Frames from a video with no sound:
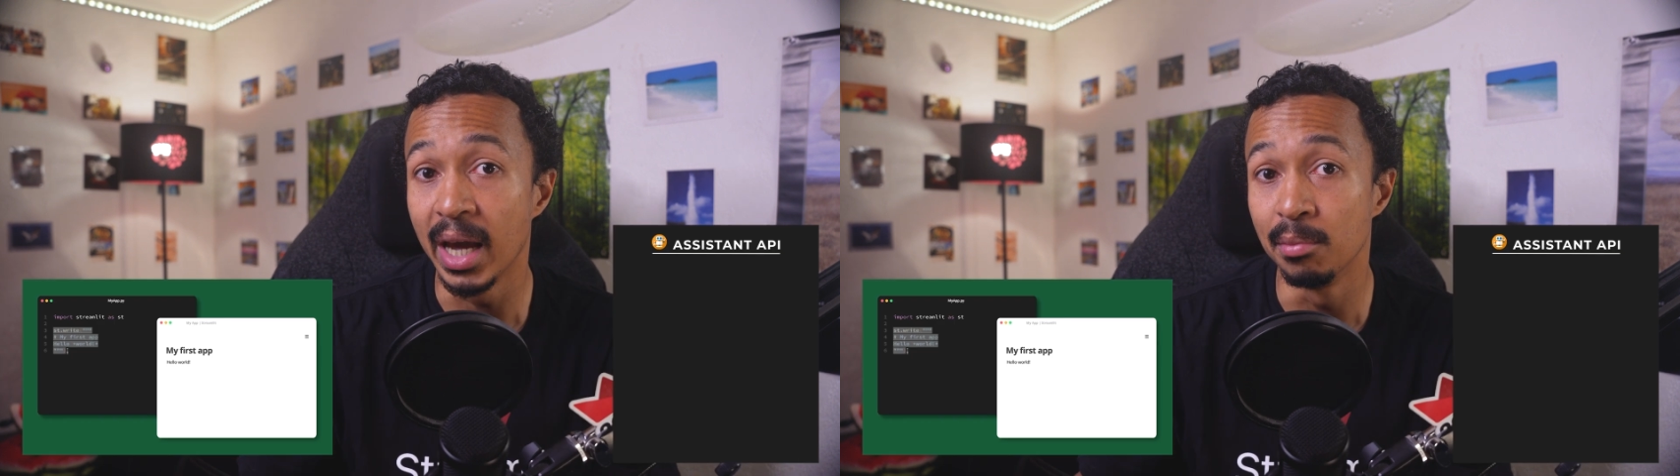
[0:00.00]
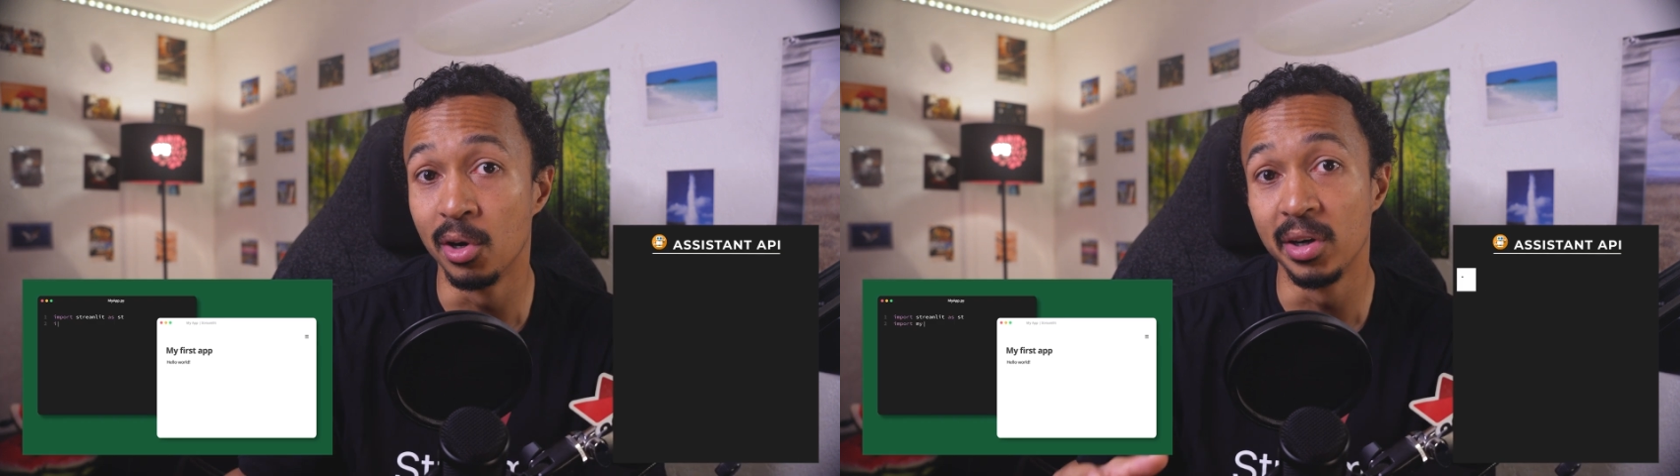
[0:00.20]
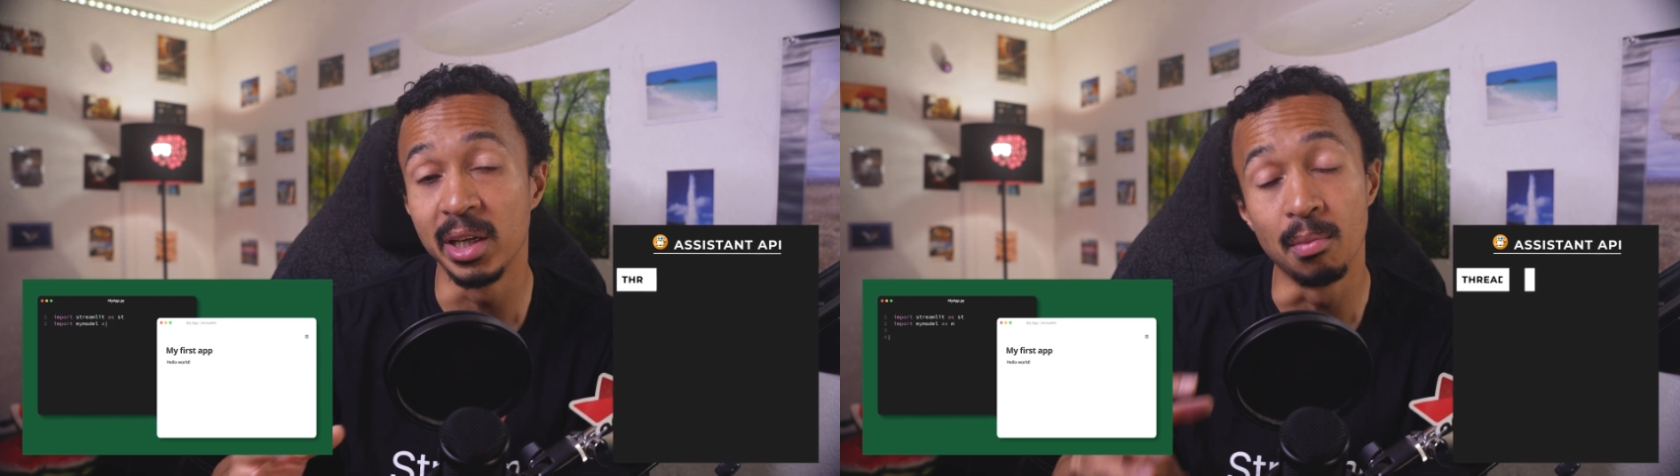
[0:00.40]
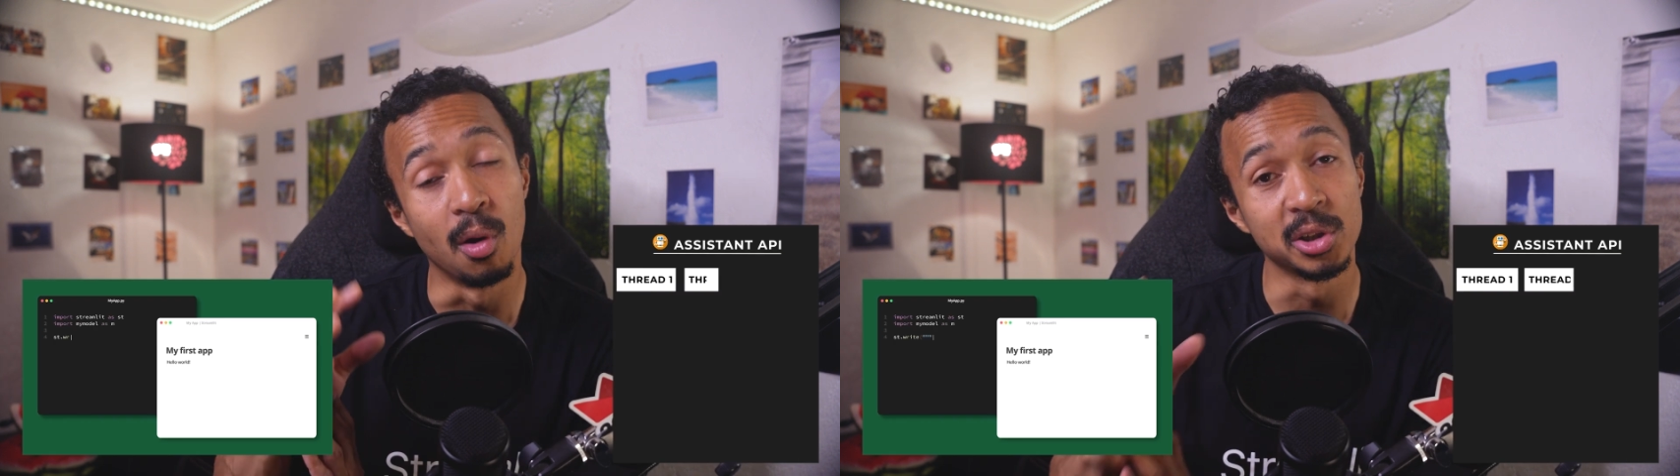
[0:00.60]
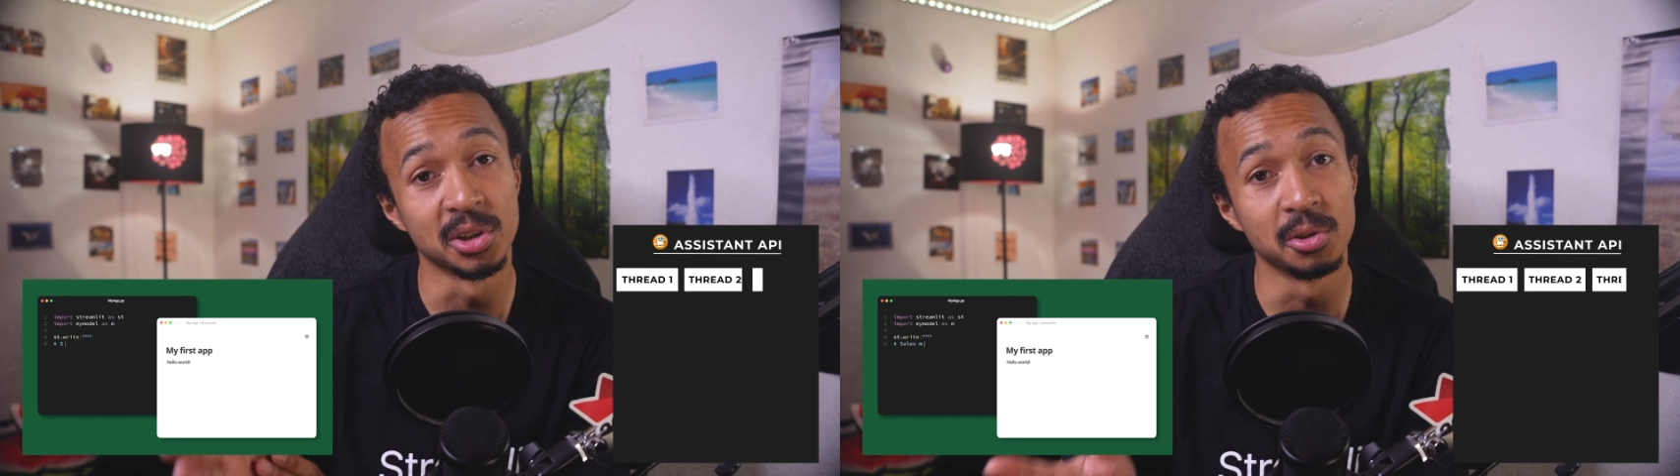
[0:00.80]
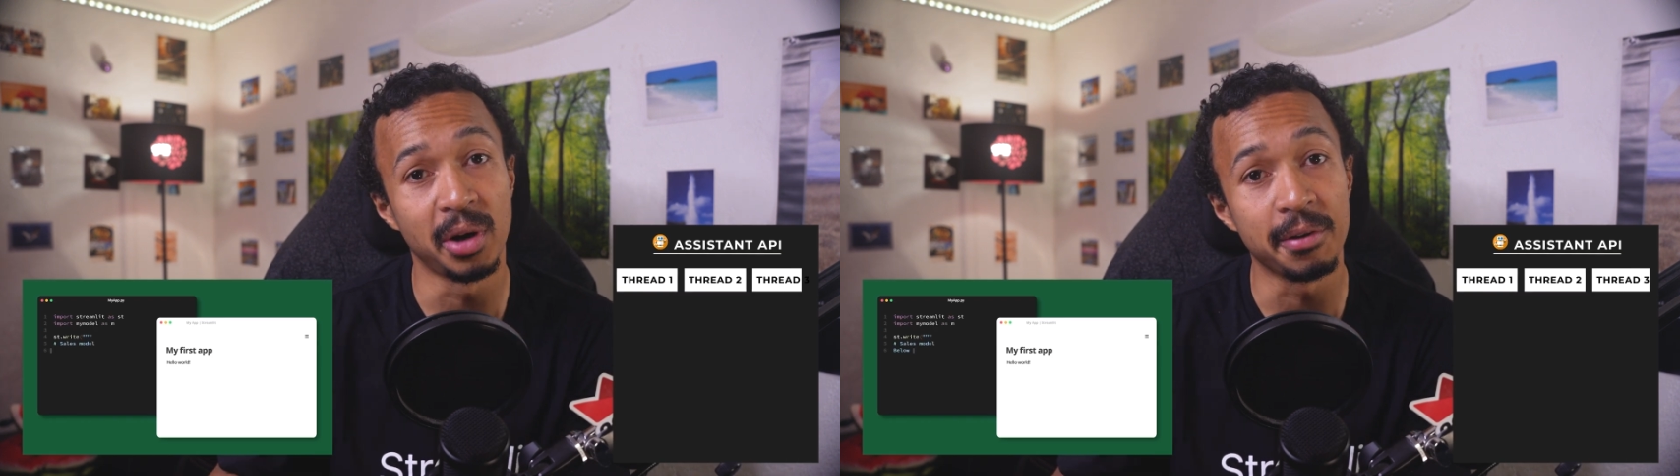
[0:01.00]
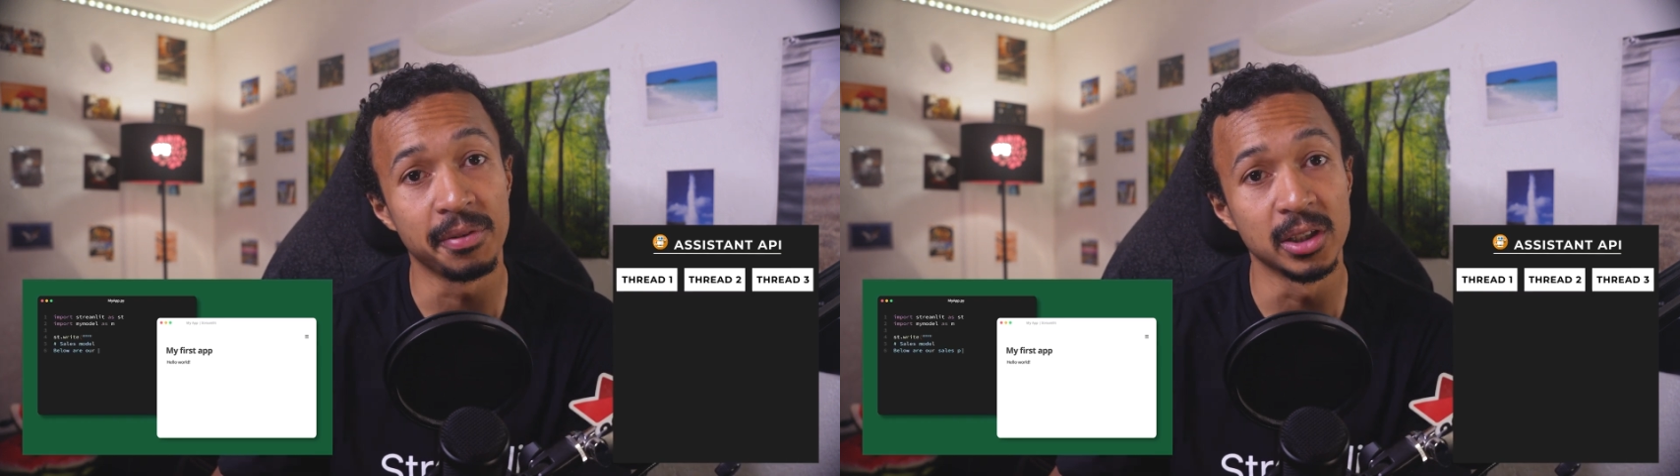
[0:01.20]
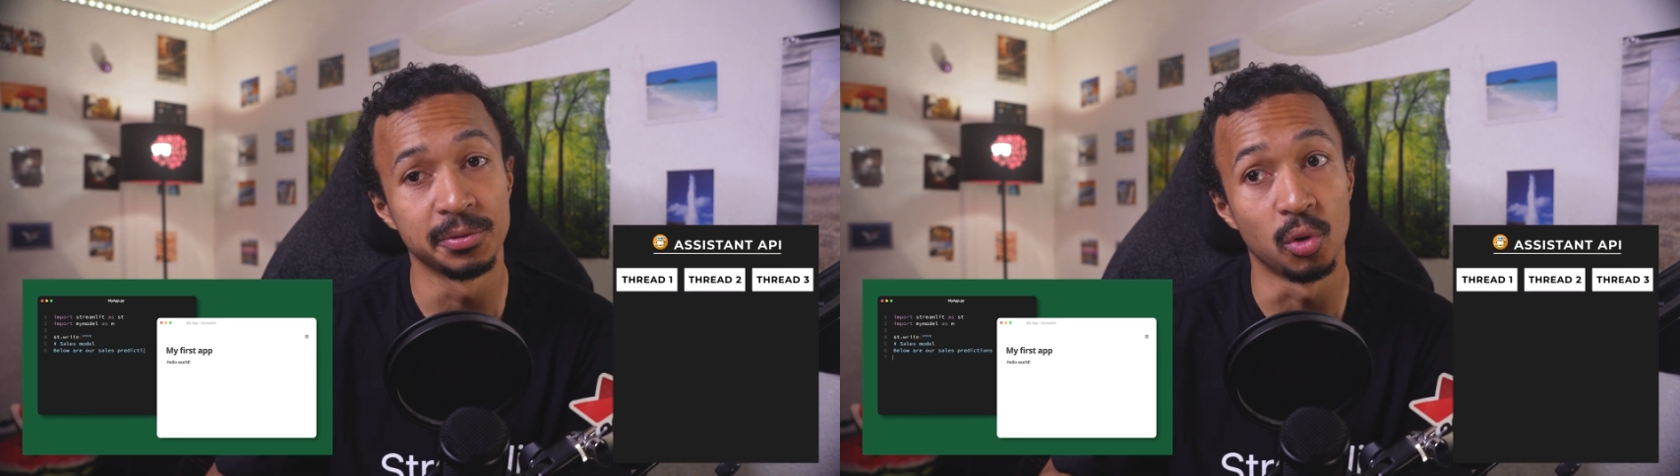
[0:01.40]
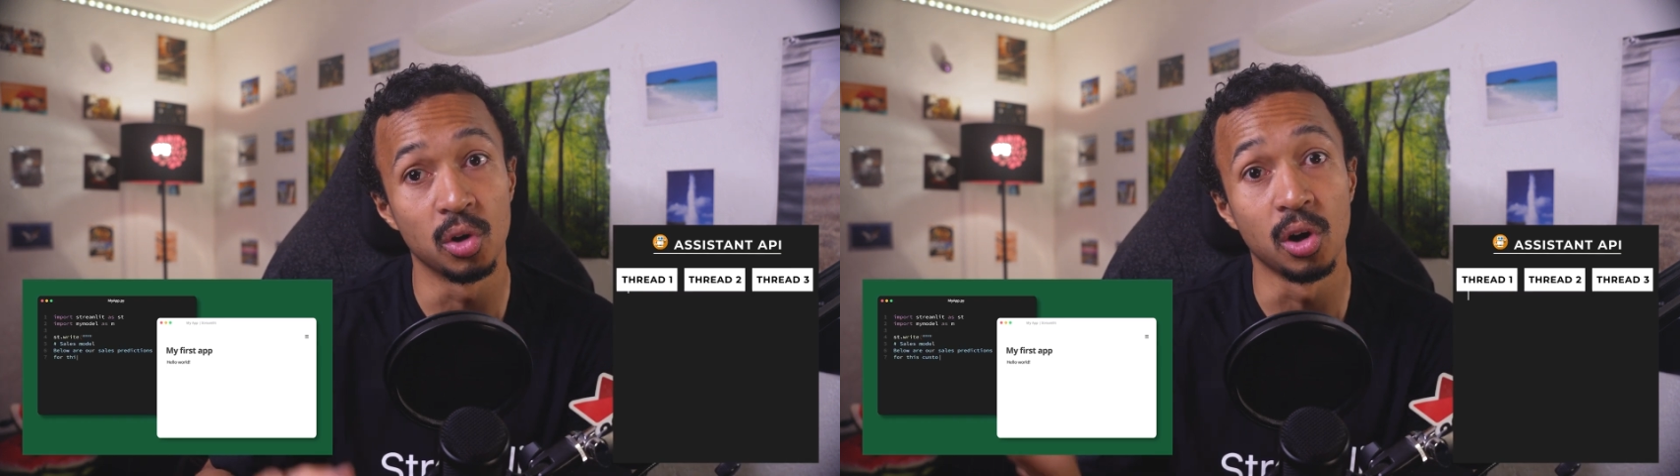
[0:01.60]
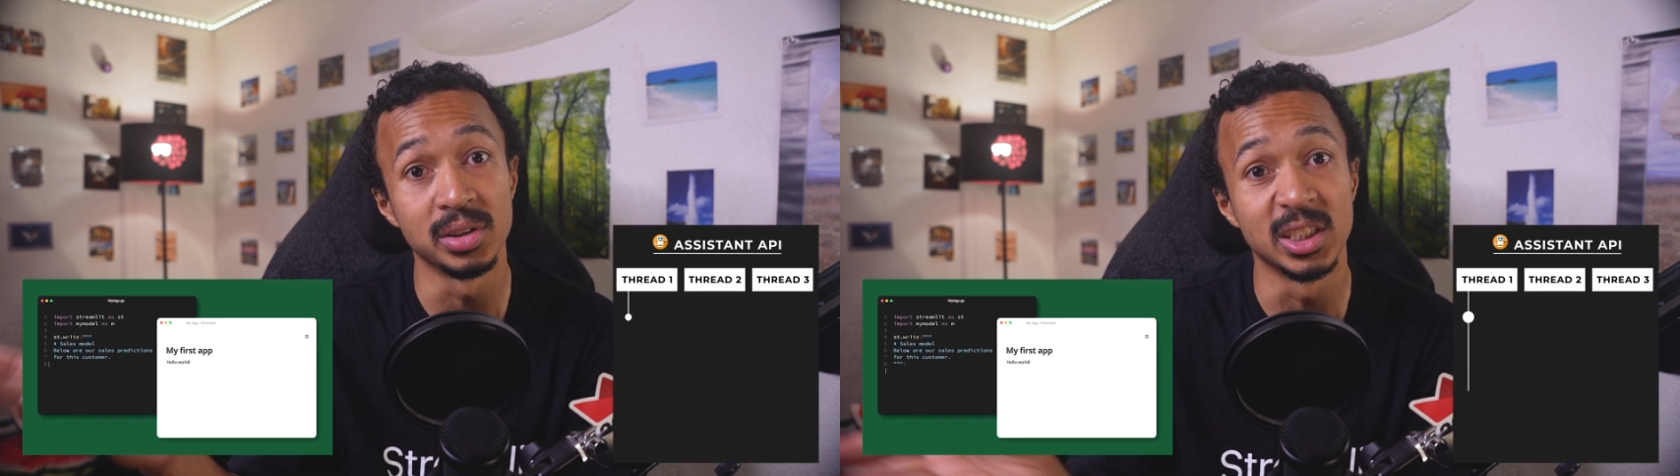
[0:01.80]
I'm learning motion graphics
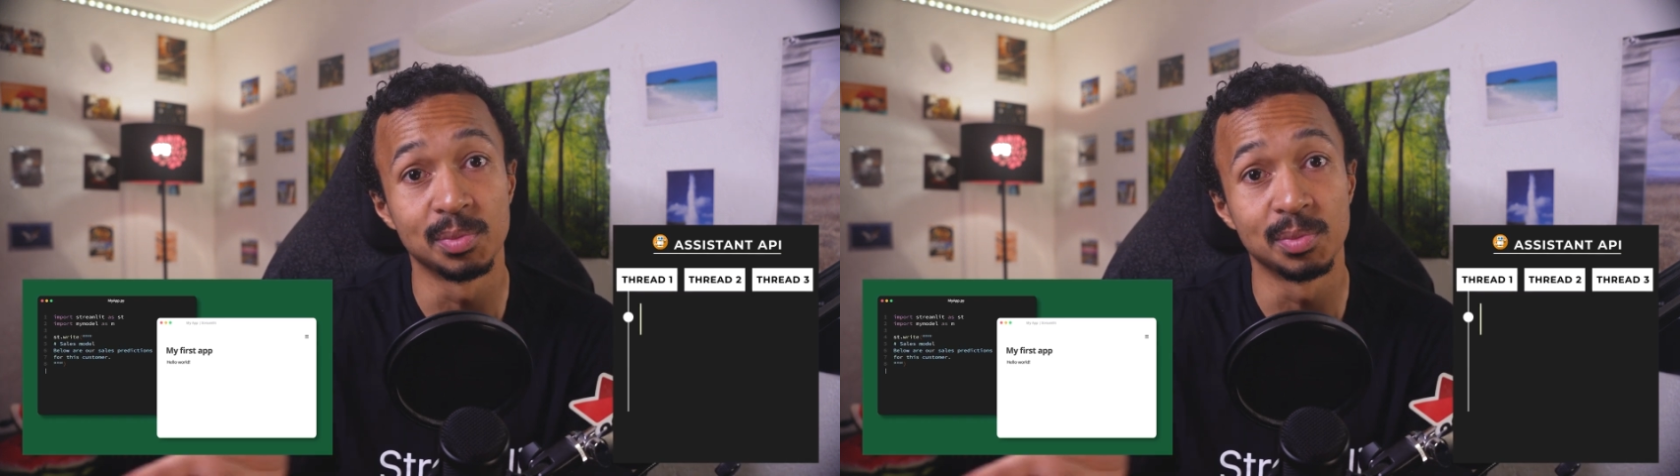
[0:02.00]
for code